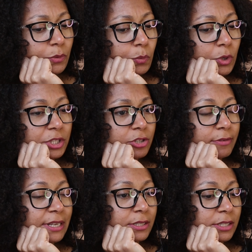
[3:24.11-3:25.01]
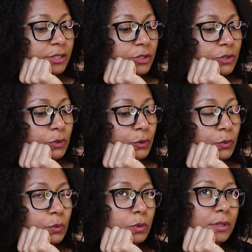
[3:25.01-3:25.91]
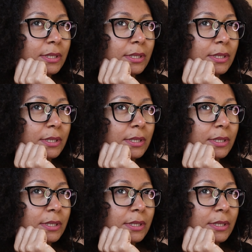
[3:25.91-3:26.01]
what strategies do you